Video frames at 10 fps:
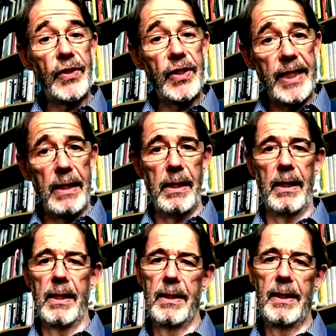
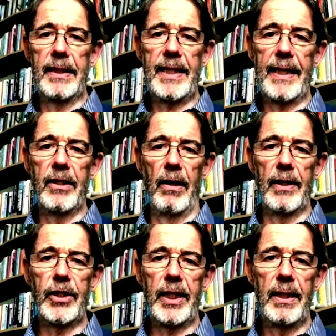still a
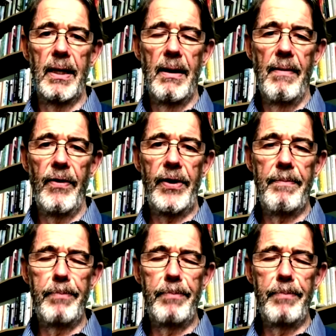technology that